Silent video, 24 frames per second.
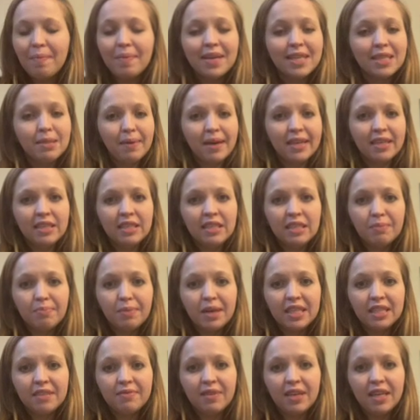expecting to
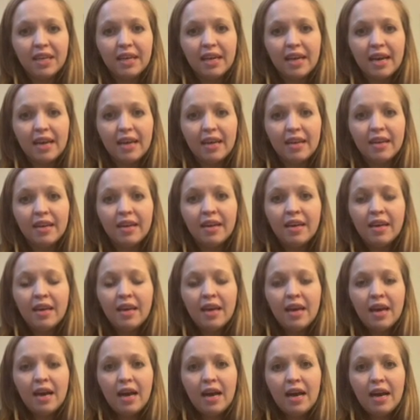breastfeed again,
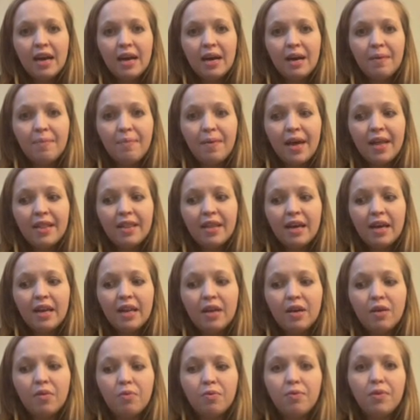and
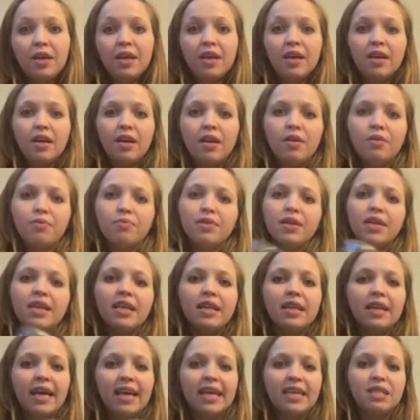then we really
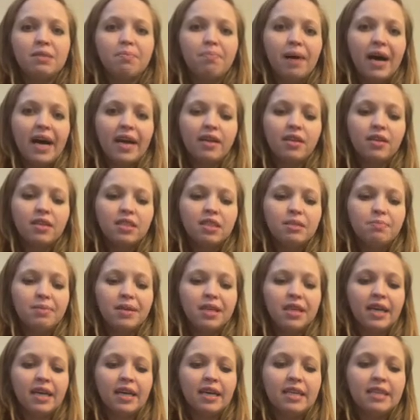liked bottles
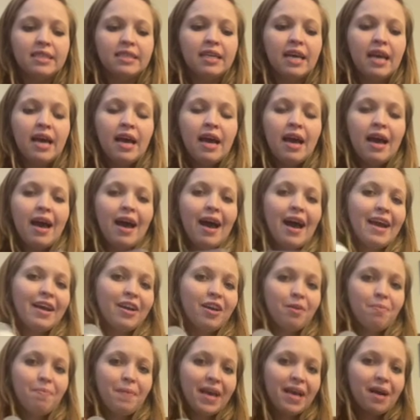because I
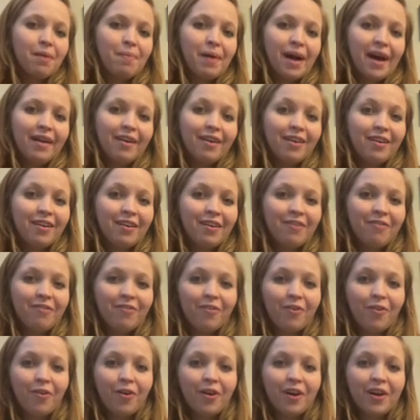could make a bottle
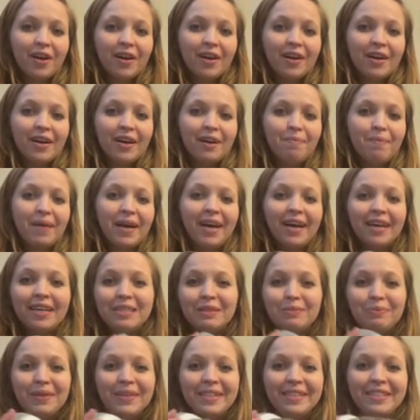for my
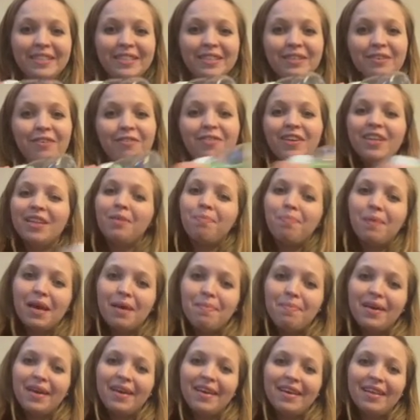husband to feed the
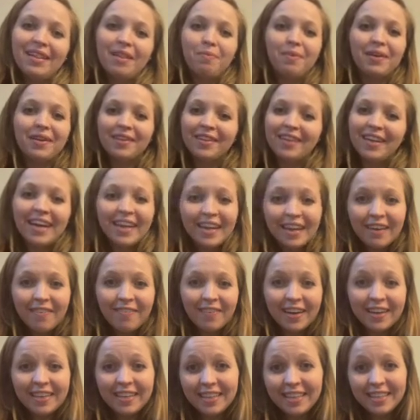baby in the middle of the night if
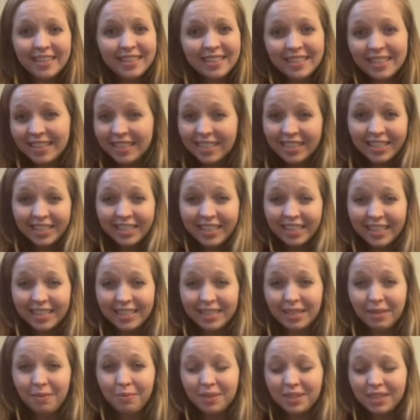I needed to just get
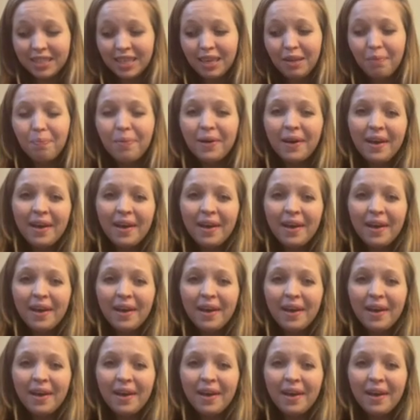some sleep.